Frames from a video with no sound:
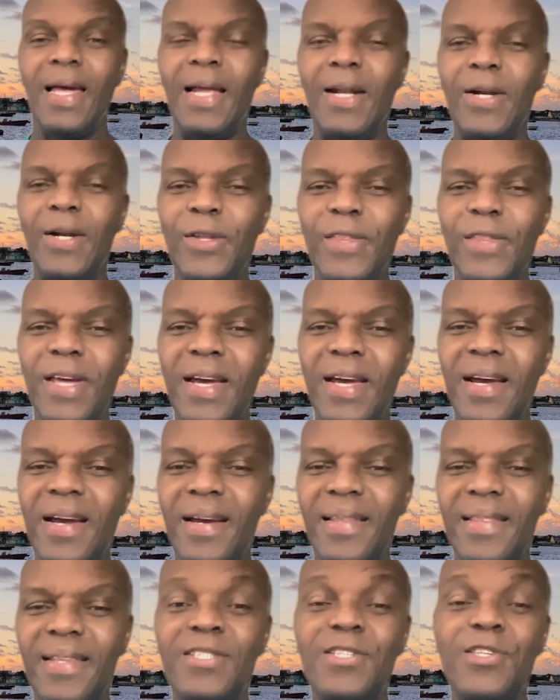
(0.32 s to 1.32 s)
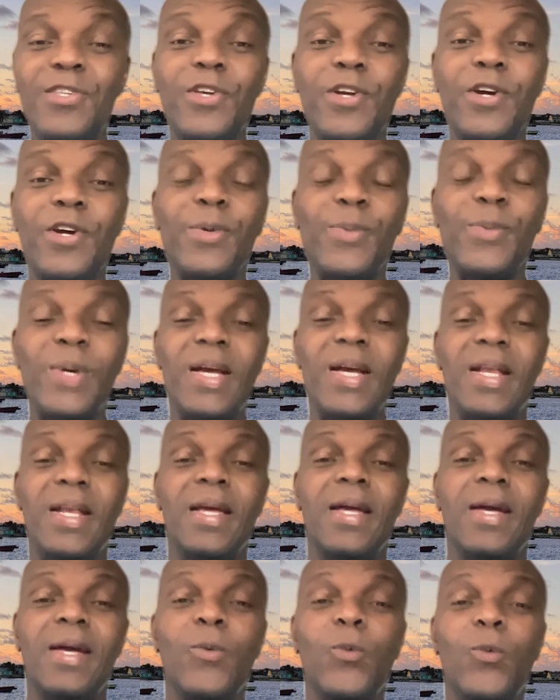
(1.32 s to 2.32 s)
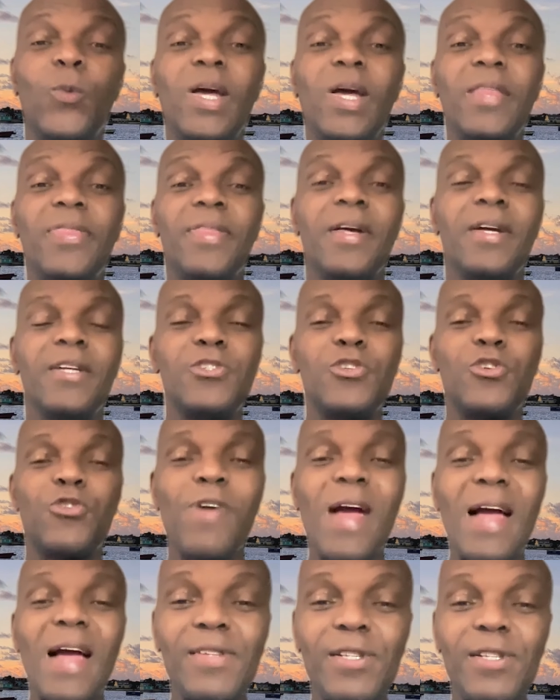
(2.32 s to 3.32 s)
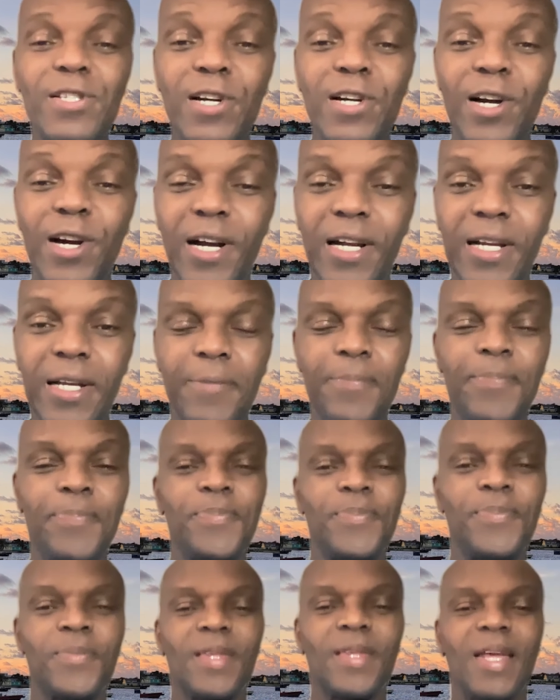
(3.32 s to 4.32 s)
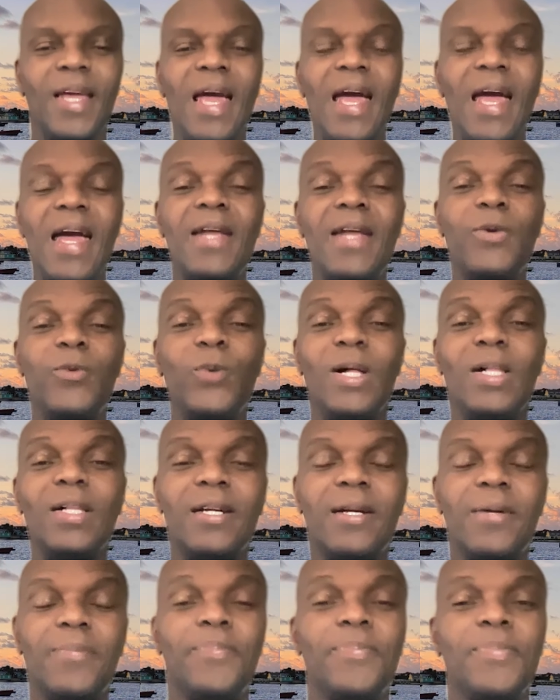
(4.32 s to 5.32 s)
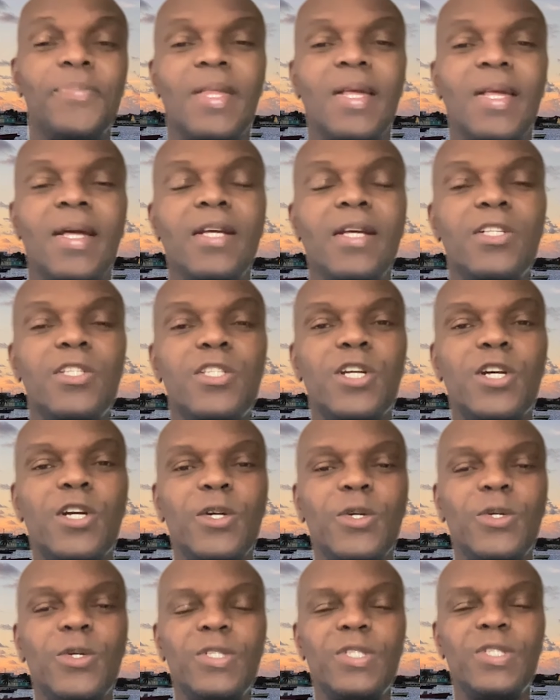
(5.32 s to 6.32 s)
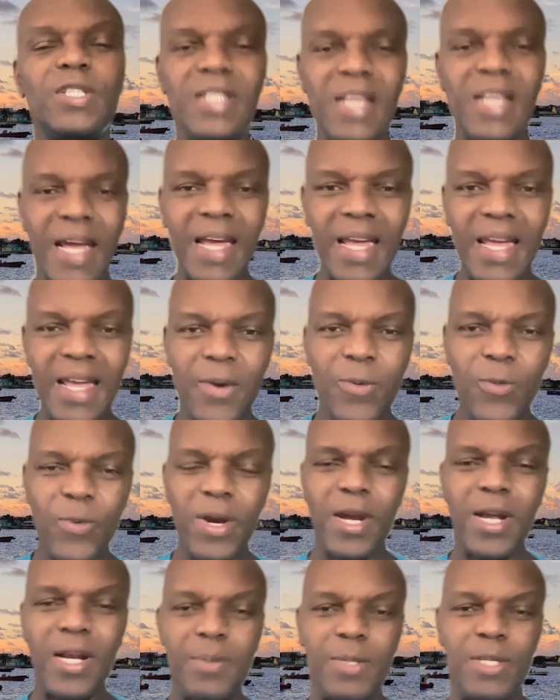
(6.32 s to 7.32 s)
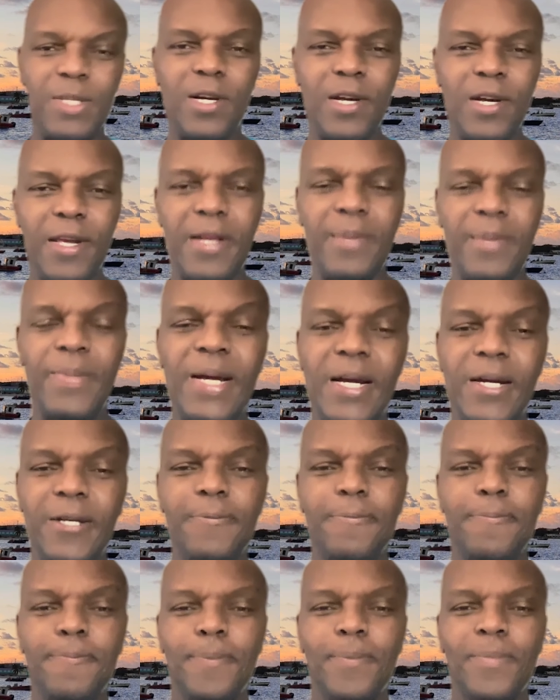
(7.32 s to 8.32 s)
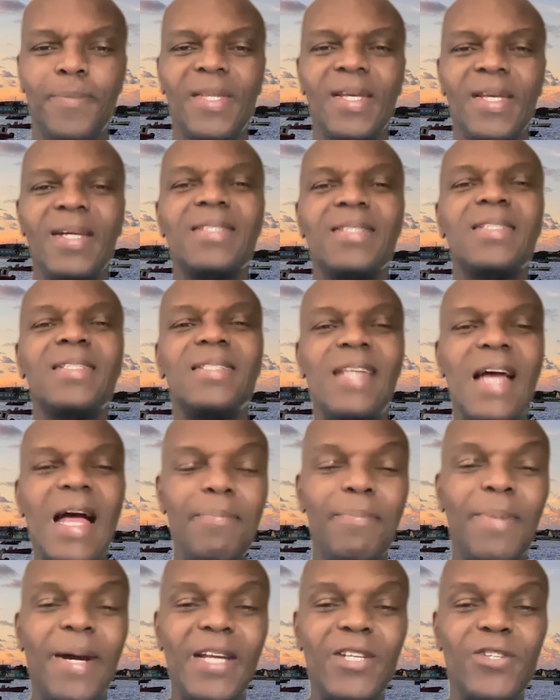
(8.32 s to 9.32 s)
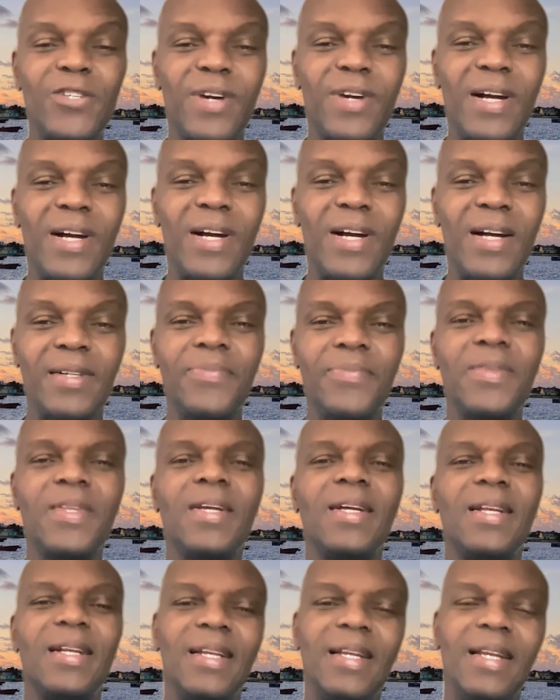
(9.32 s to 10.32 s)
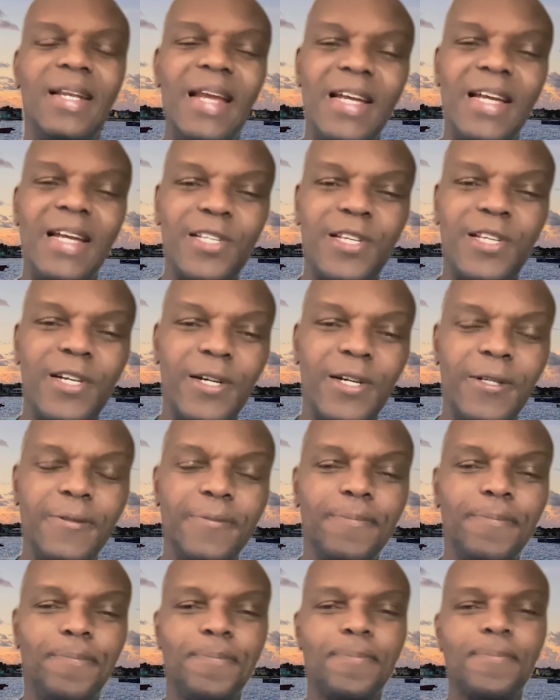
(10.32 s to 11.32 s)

Hello there, this is Kerwin with Travel Talk, and welcome. So today we're going to be talking about standby travel. Let's go.